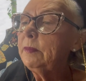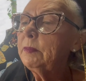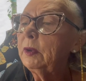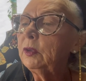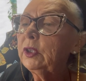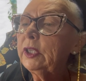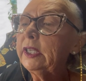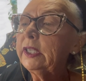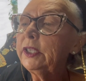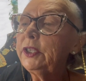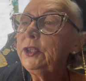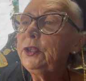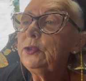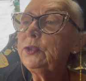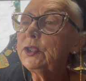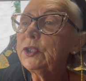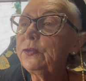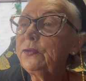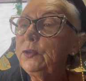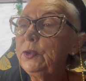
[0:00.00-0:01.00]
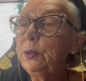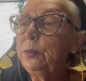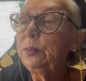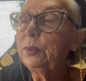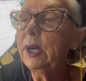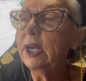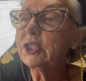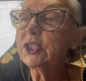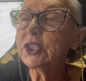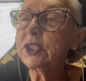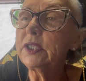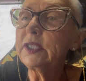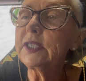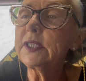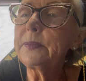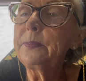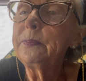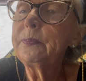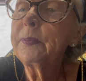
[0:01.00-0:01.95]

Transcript: only going to use a few brushes.